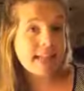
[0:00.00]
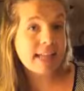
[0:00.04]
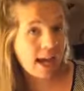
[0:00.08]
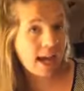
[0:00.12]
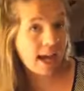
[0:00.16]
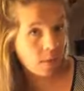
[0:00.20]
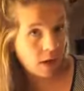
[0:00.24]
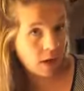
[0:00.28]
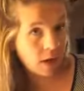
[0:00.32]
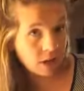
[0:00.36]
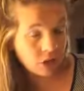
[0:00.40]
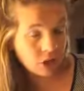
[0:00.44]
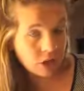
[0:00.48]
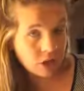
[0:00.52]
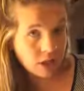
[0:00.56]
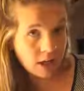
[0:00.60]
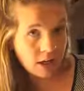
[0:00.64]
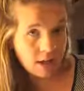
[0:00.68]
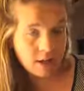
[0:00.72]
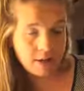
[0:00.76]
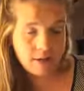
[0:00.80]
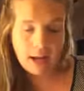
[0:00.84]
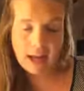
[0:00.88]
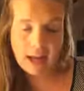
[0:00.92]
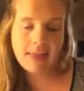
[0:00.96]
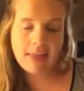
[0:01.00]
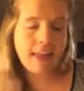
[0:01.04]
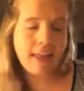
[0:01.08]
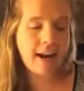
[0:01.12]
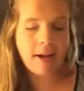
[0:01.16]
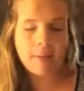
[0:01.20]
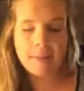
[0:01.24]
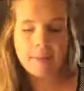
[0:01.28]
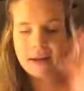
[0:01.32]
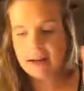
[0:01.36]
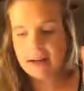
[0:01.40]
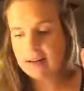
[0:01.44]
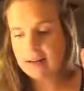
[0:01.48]
I watched, and then
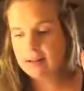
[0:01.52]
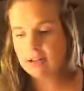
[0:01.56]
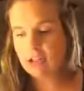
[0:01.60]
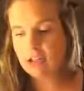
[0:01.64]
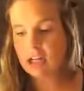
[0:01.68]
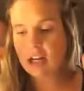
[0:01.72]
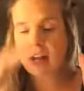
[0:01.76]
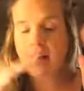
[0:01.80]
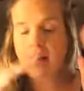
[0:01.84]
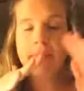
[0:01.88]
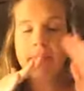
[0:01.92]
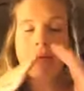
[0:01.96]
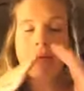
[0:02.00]
I'm going to shut up.